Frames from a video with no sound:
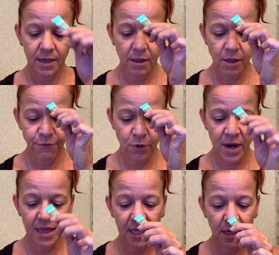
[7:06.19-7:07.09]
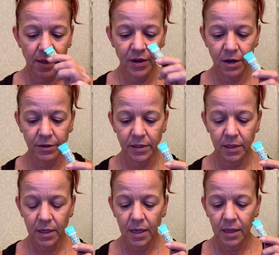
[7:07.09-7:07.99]
Little on the forehead, little on the nose,
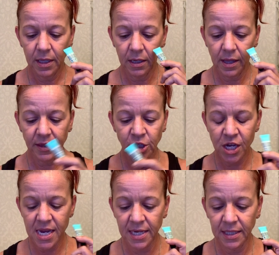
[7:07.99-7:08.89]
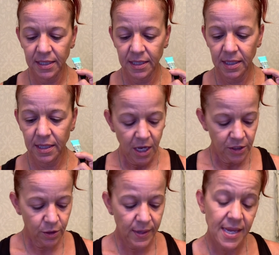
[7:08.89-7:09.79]
little on the cheeks.
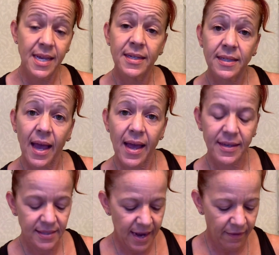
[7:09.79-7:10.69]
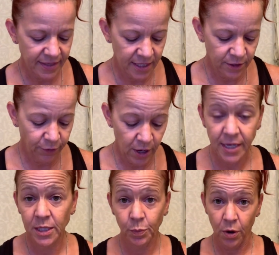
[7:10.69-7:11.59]
So he says, now this is for
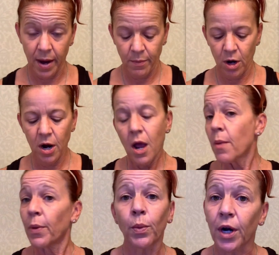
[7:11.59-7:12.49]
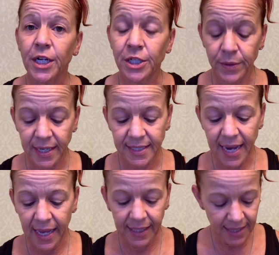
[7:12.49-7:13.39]
his primer, but we're gonna do it
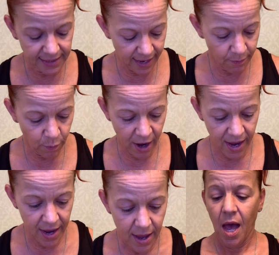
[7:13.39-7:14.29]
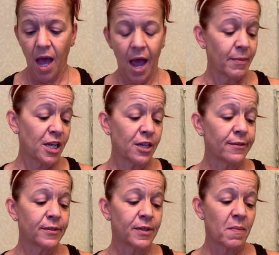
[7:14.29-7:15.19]
exactly the same way. I'm gonna
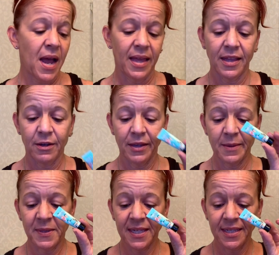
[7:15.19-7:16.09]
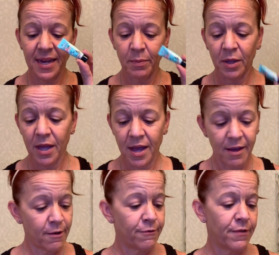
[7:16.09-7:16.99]
use my little Ipsy sample
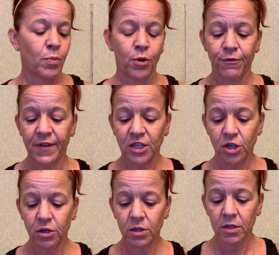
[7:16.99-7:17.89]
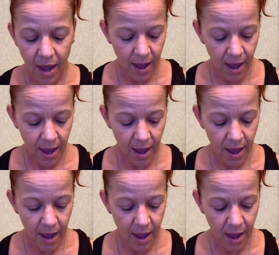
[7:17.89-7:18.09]
of Professional